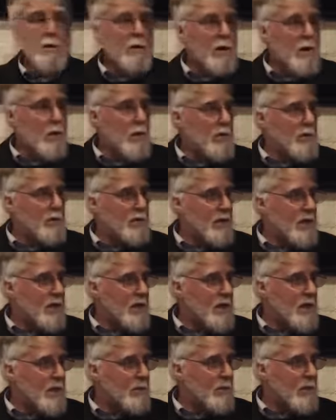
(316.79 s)
no one said
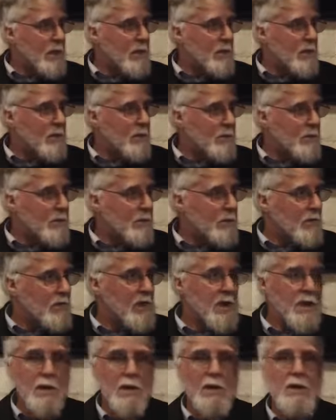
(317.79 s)
anything about them, because
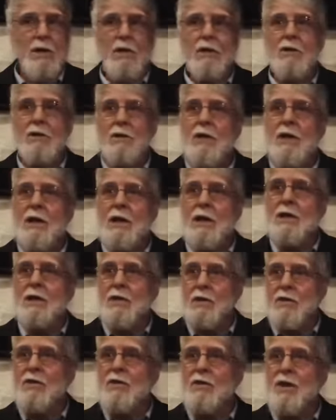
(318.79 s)
he
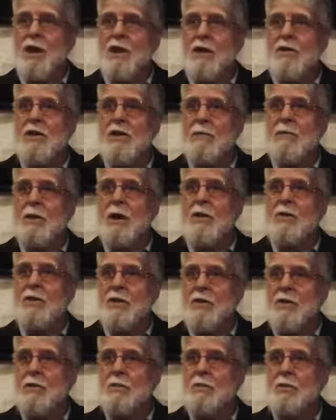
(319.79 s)
didn't say anything about
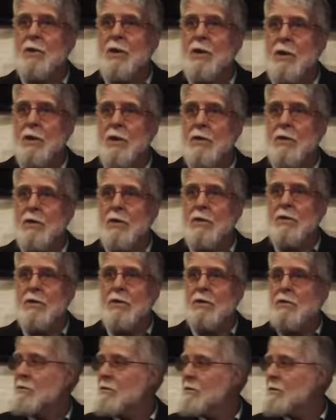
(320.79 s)
things that were going on,
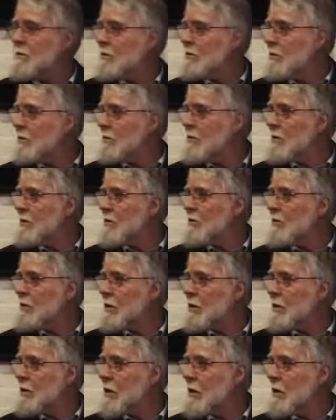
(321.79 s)

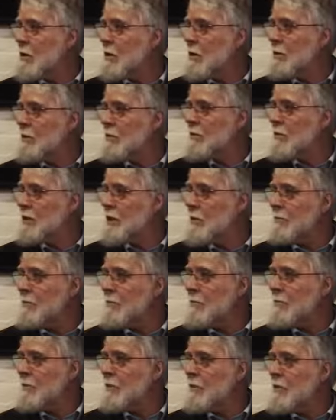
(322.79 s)
Salalau Alaihi Wasselem,
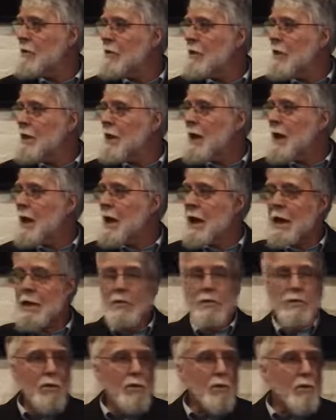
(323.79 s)

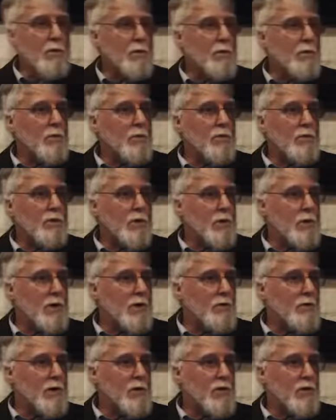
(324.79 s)
and so there was no
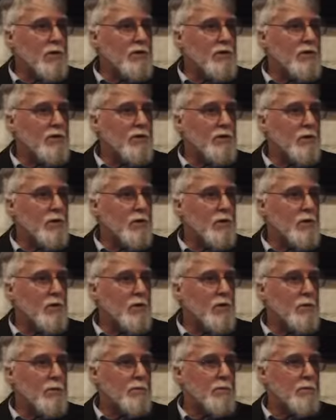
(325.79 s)
reason to
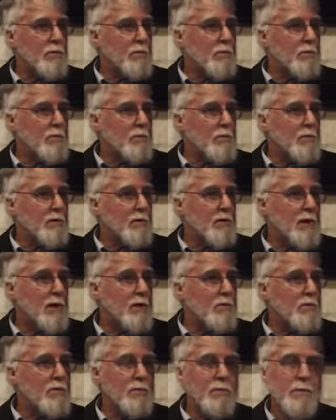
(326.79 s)
record them.
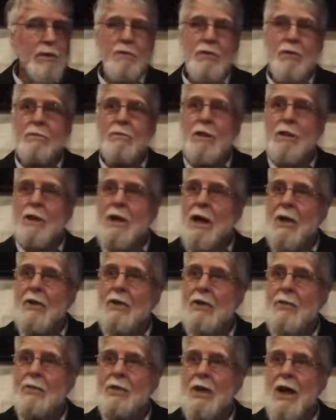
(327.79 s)
He simply
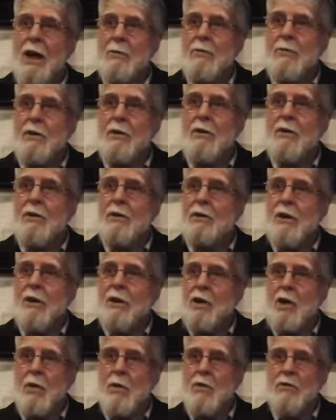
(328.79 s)
allowed them to happen,
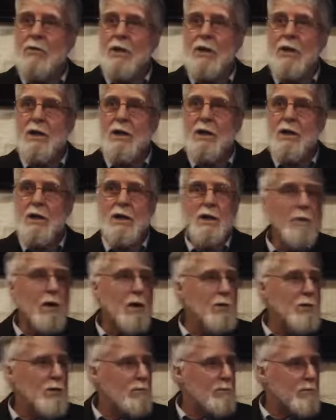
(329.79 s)
and no one said anything
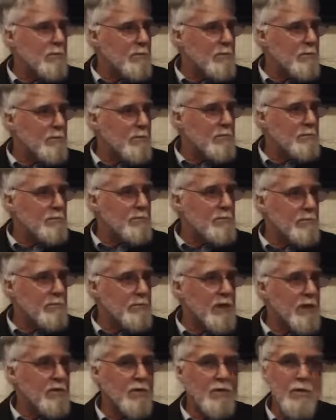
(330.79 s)
about them
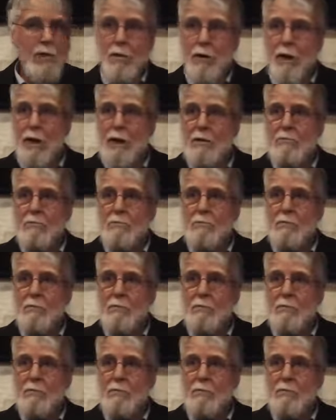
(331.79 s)
necessarily.